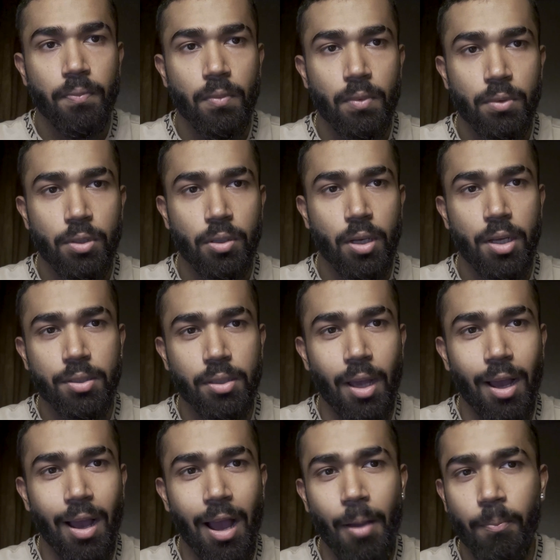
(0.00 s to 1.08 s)
So guys,
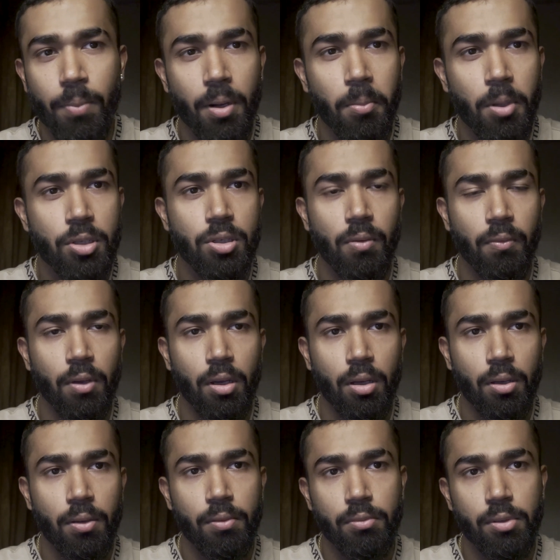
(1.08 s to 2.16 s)
I'm pretty much aware
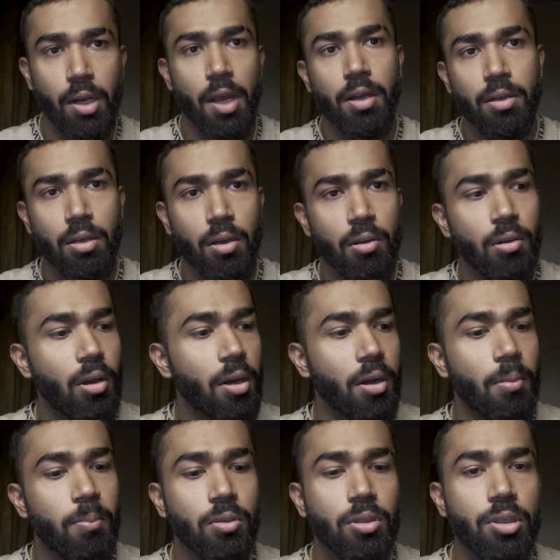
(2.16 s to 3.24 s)
right now you're in a
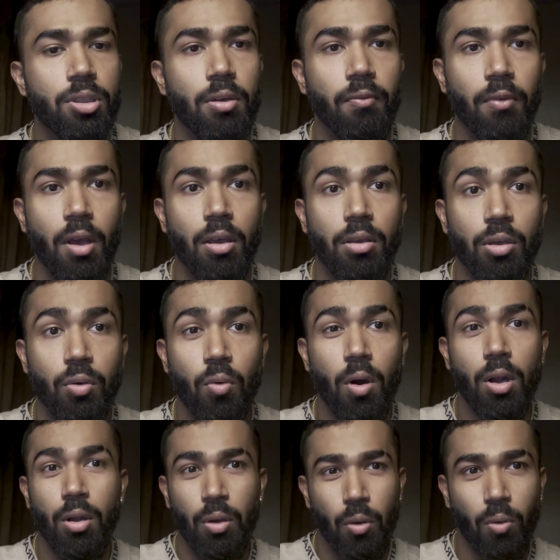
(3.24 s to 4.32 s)
position where you are
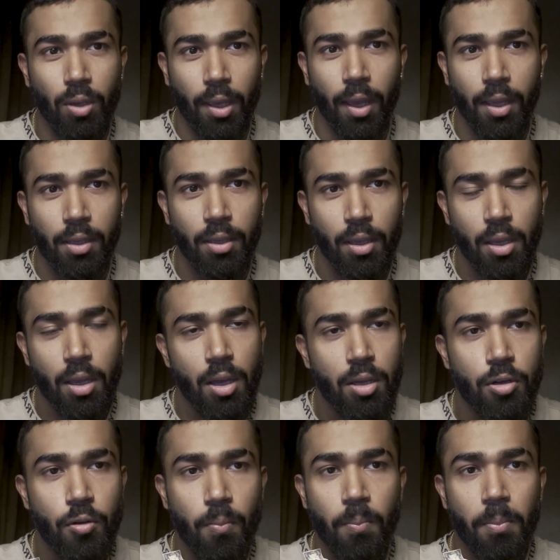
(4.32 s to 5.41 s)
looking
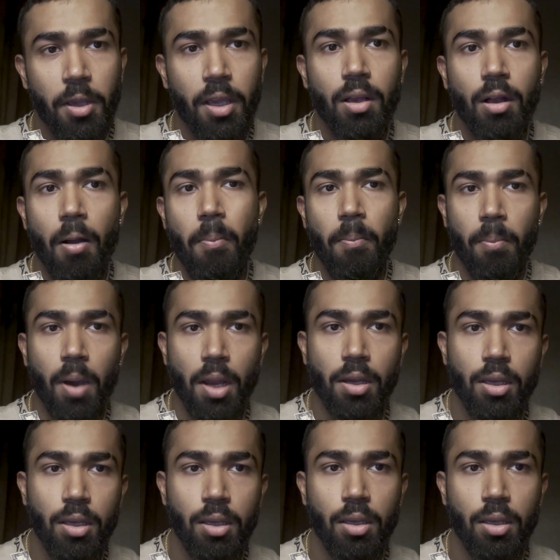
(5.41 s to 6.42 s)
to make money